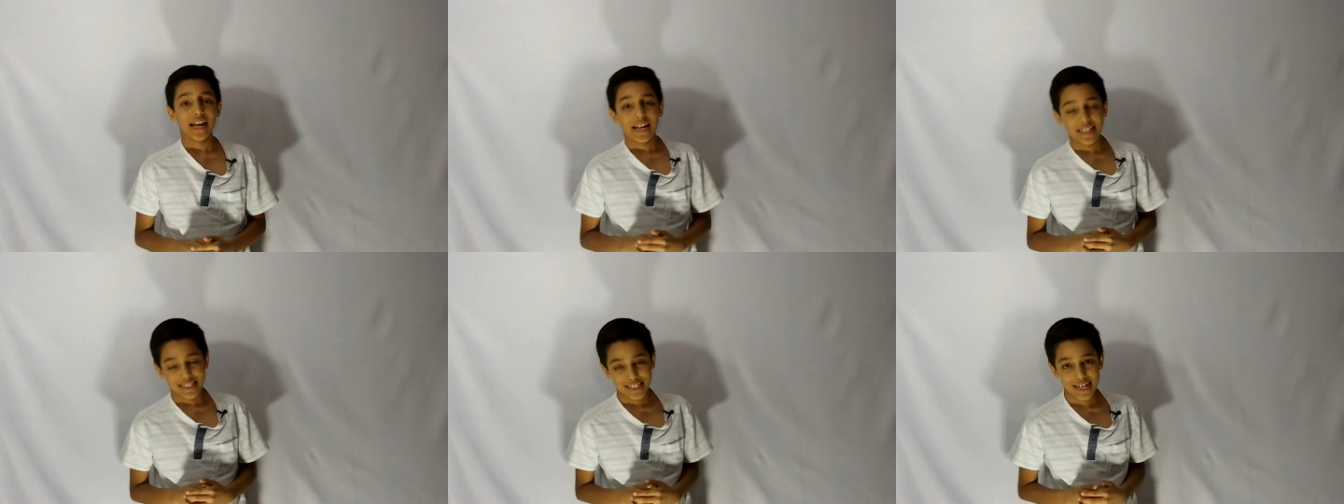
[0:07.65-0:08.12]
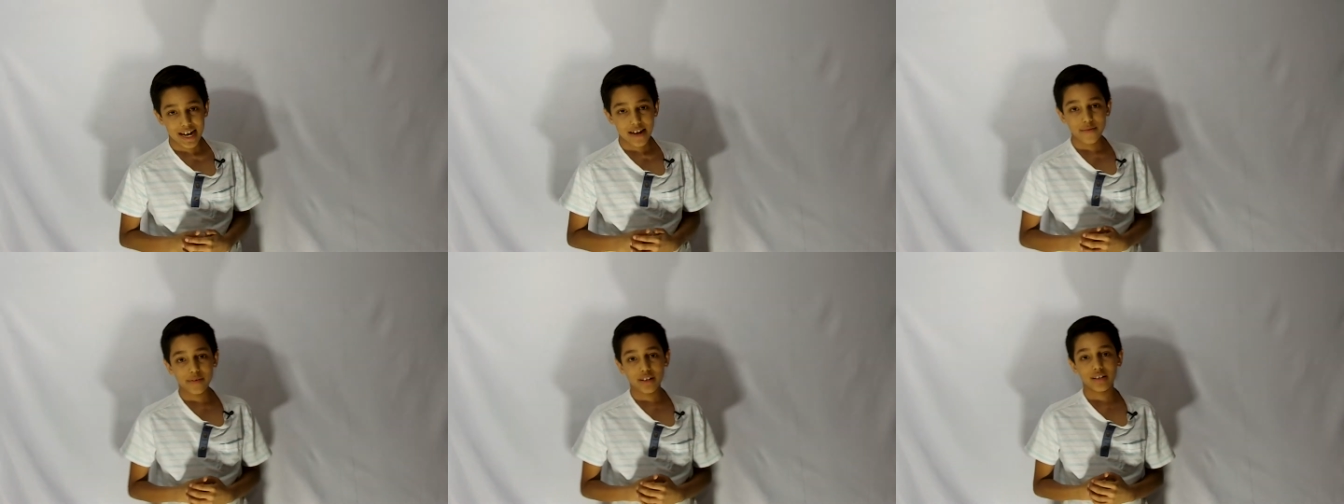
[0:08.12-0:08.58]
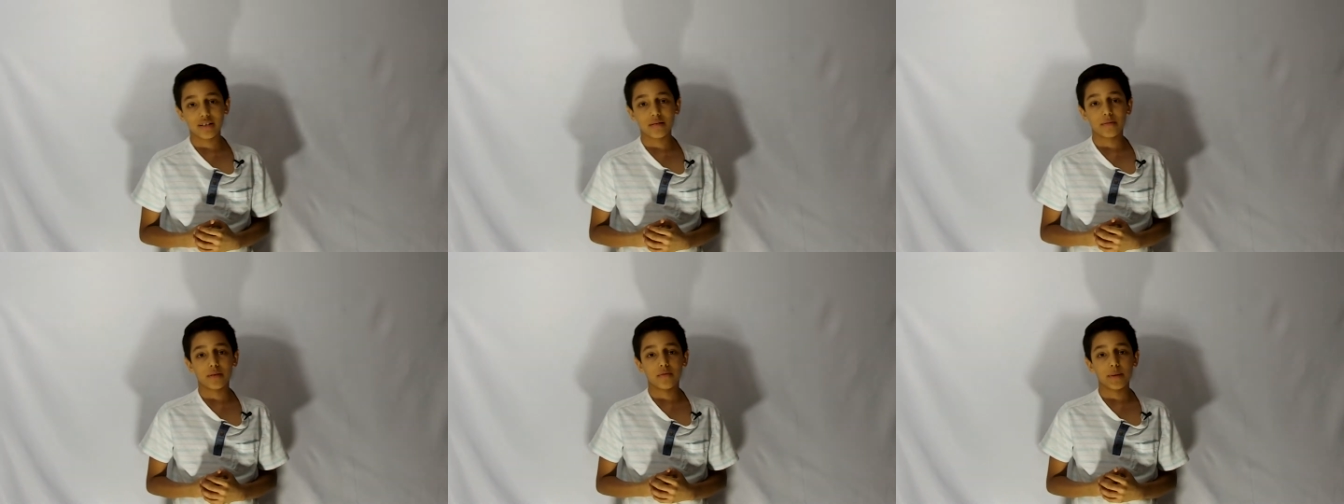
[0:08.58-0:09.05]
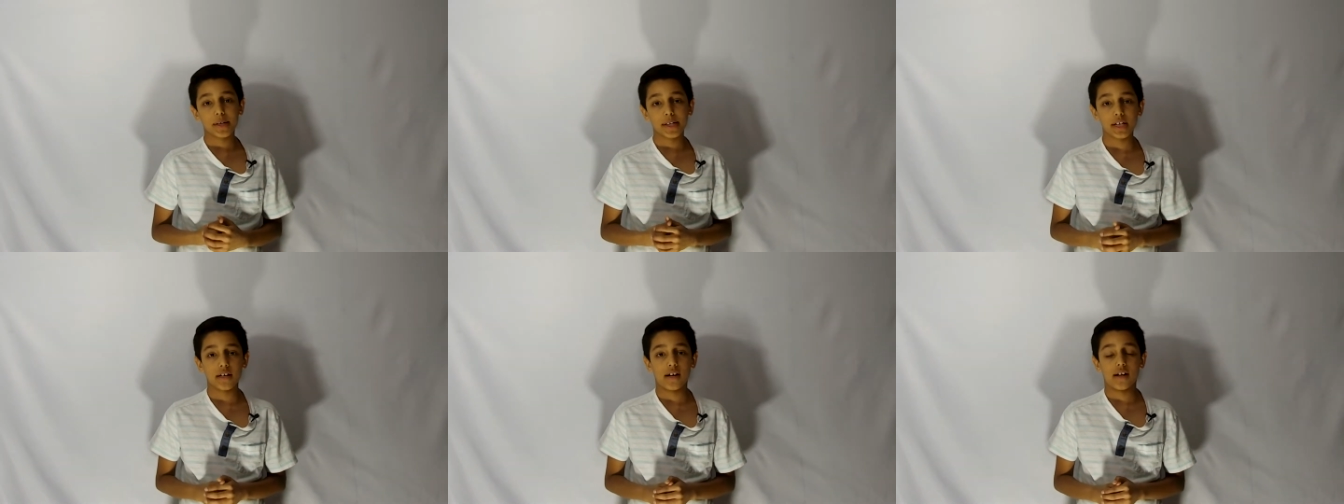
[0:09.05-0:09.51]
and today we're going to be
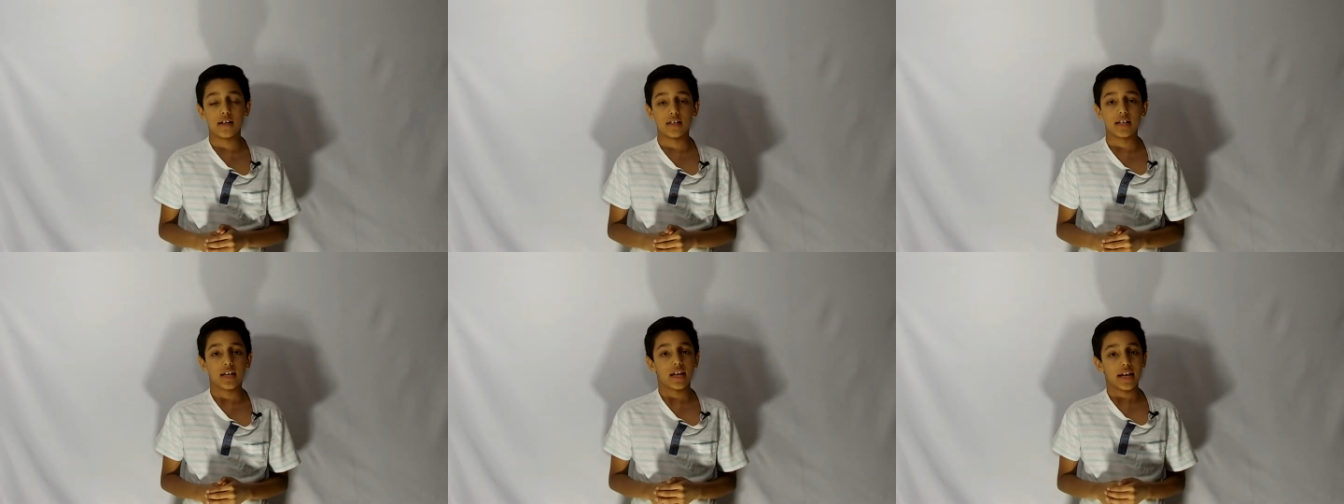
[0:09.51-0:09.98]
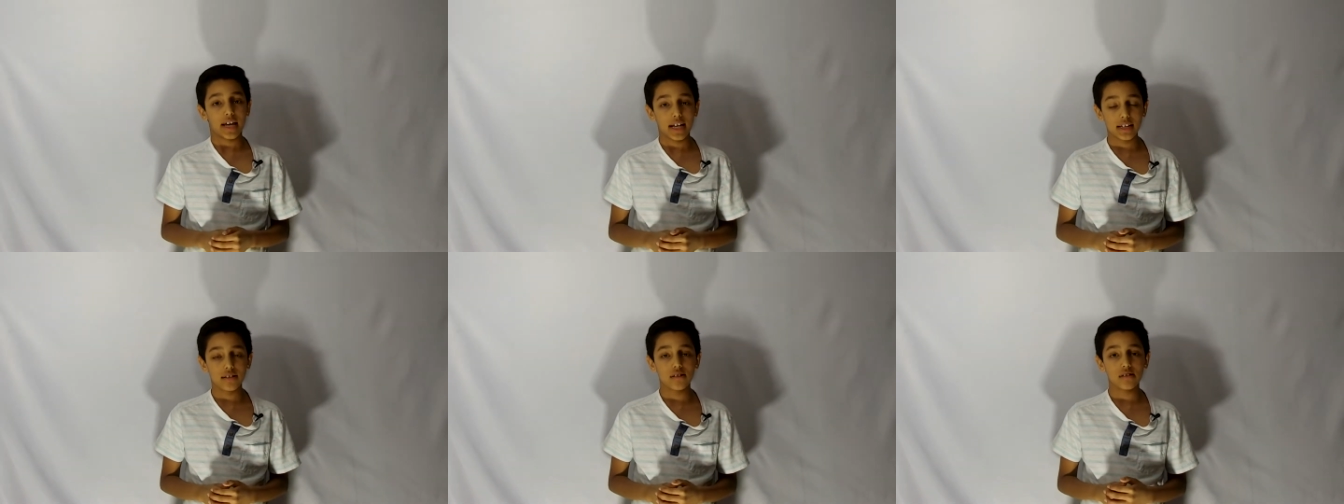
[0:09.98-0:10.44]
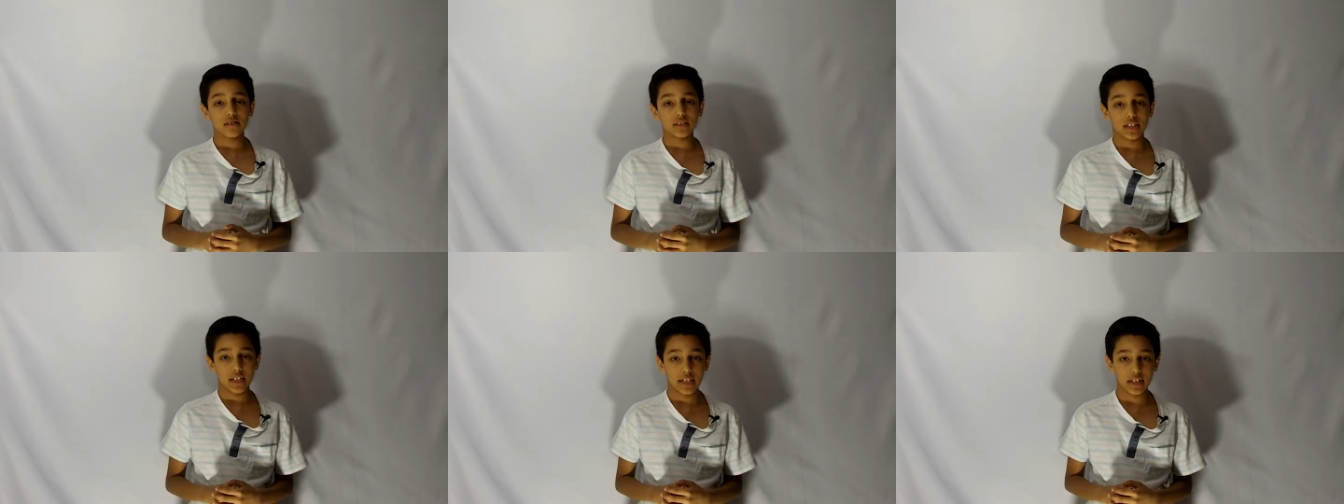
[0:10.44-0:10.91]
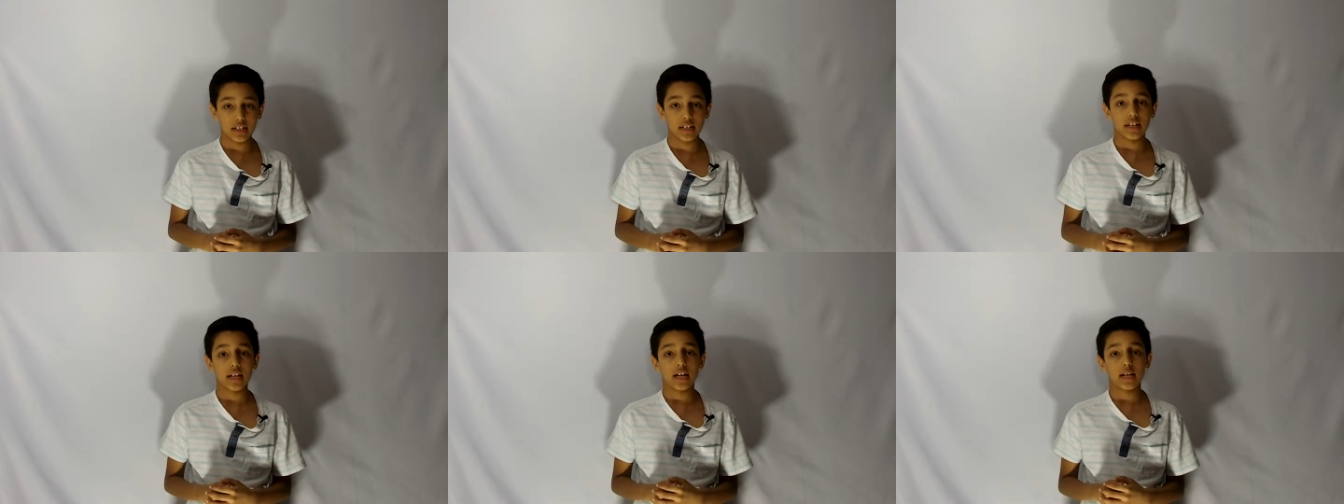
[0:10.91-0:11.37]
working on angles
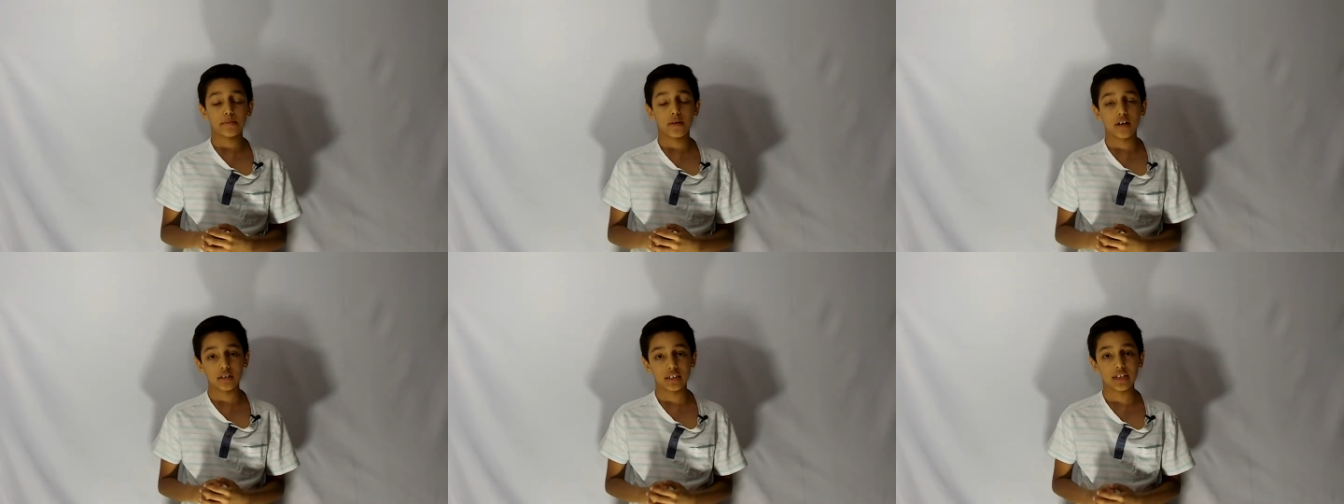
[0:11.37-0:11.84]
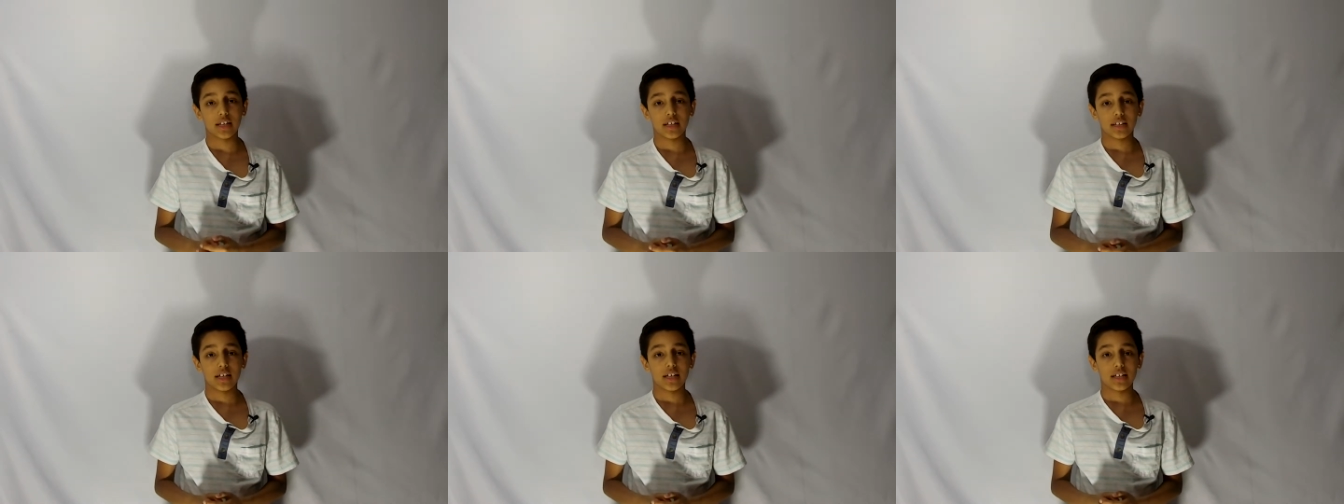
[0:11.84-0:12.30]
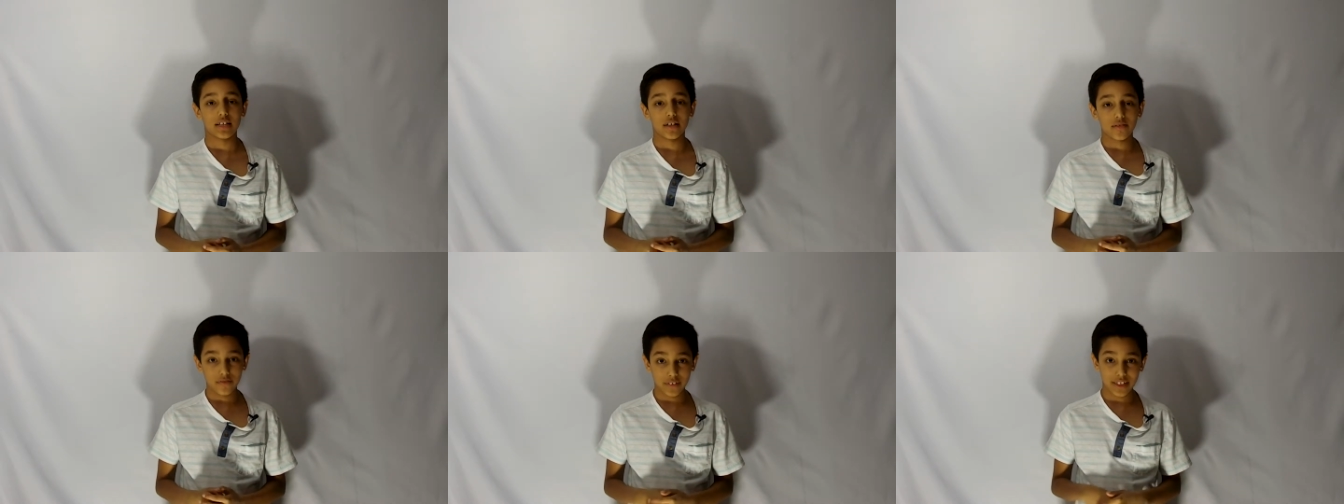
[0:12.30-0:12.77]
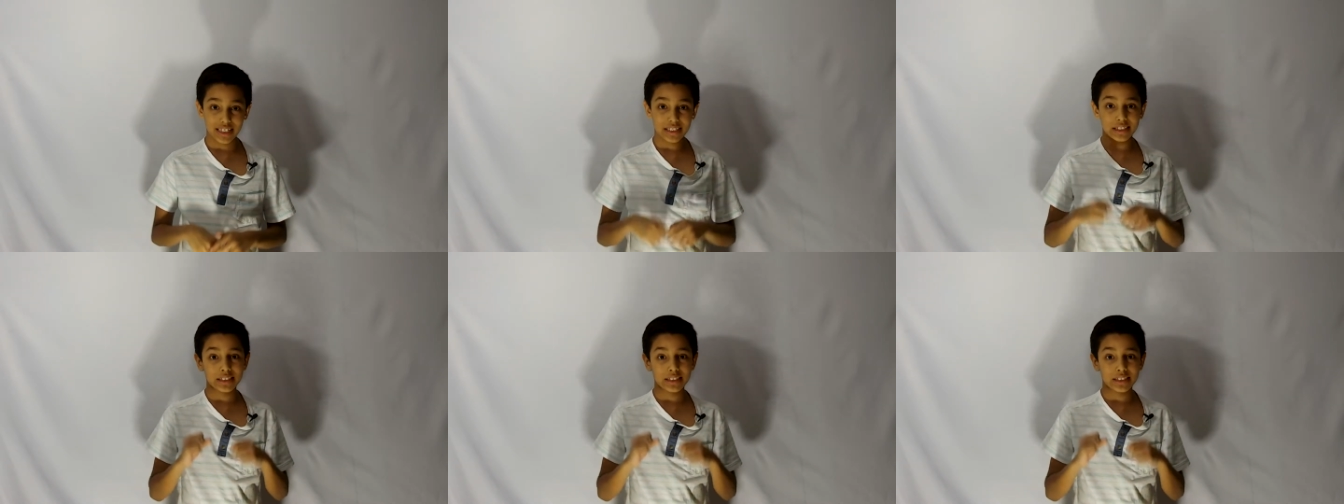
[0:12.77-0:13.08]
in a polygon, and don't forget to